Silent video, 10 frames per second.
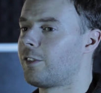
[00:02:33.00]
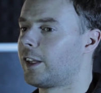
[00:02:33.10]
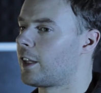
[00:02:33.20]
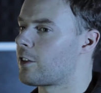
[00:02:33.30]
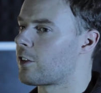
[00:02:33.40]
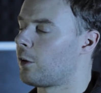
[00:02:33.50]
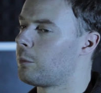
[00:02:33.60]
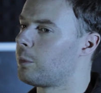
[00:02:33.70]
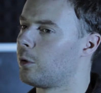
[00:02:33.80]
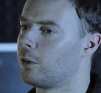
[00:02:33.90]
think it's so
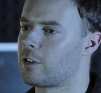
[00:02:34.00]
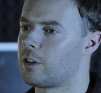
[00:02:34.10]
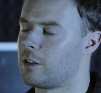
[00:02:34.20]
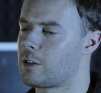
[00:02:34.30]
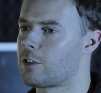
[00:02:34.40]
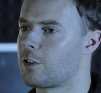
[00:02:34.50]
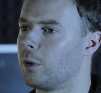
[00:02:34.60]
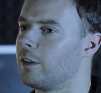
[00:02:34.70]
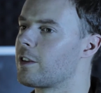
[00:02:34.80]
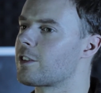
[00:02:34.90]
important to
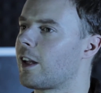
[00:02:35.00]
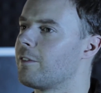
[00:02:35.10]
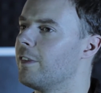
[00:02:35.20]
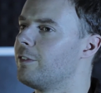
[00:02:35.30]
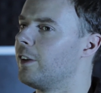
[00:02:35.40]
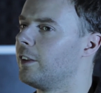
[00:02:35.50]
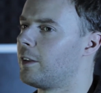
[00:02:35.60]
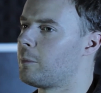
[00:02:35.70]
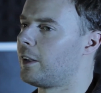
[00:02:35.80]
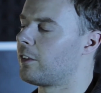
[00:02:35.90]
understand the
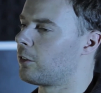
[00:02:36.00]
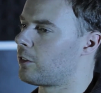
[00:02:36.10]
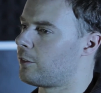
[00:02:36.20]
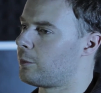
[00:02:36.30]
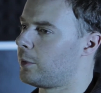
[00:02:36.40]
fundamentals of